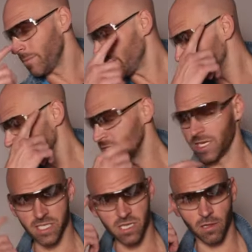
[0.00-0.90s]
Make sure when you're
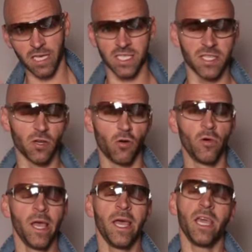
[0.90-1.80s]
getting sunglasses
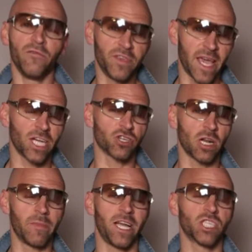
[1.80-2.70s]
though, if you can,
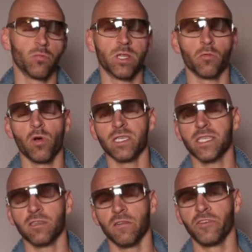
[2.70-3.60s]
try to match them with the
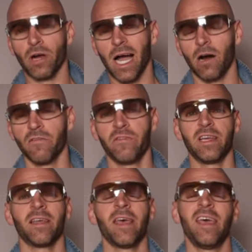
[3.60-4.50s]
rest of your
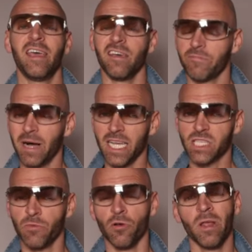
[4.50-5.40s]
outfit if
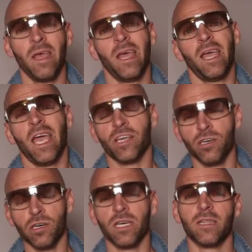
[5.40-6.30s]
possible. A
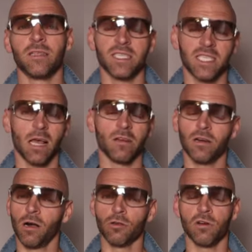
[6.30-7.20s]
good solid
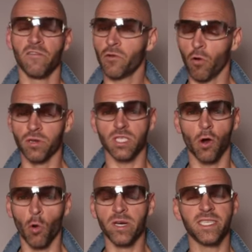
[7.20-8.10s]
color, of course,
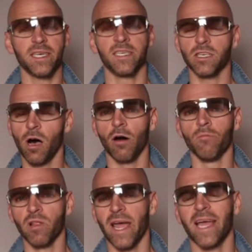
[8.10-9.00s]
always is all
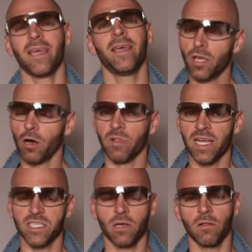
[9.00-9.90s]
black. The all
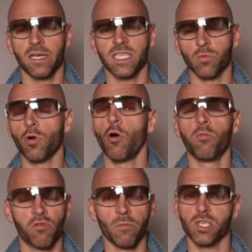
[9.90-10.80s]
black sunglasses will go
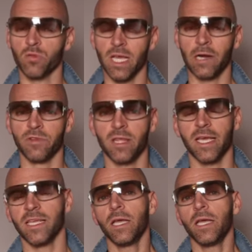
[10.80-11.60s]
pretty much with everything.